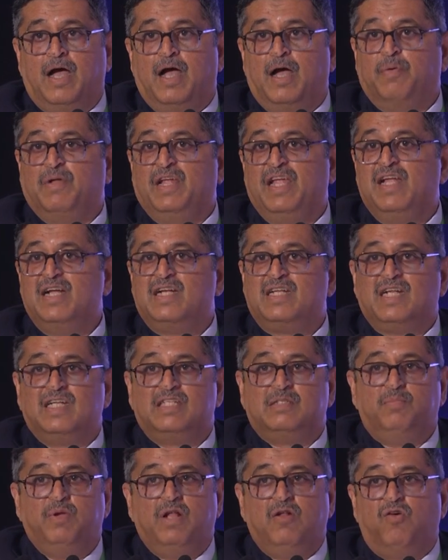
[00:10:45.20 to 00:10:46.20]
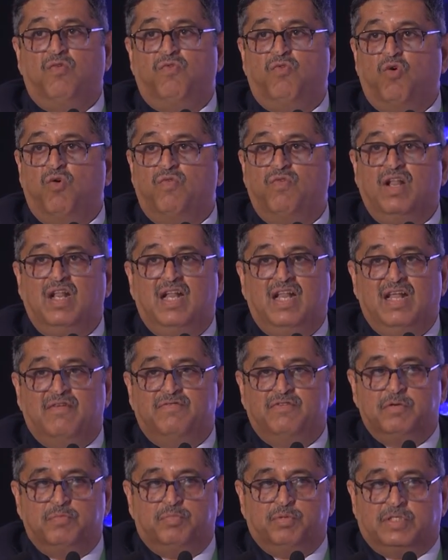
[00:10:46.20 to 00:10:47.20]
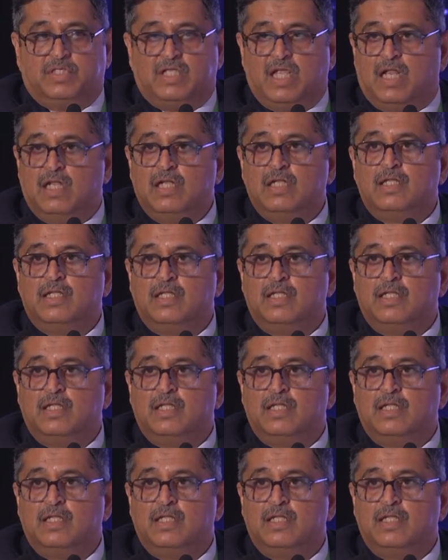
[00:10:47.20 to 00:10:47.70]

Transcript: an interest bill of over 11%.